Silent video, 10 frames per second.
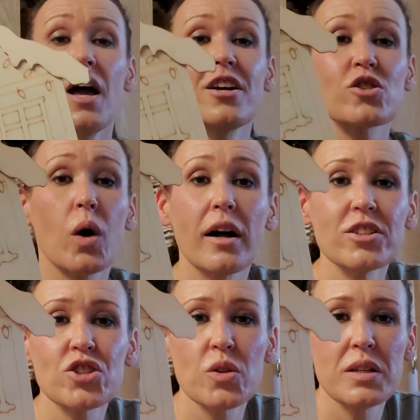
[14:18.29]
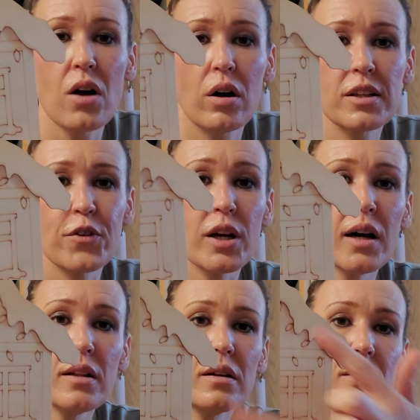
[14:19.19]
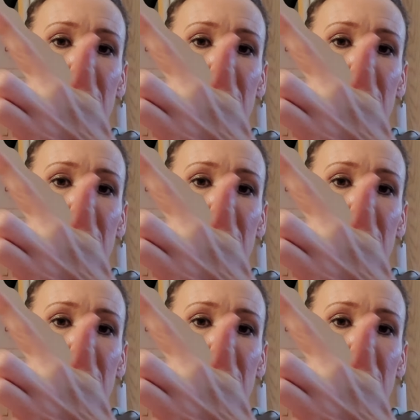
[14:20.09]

So I'll just do these all different colors.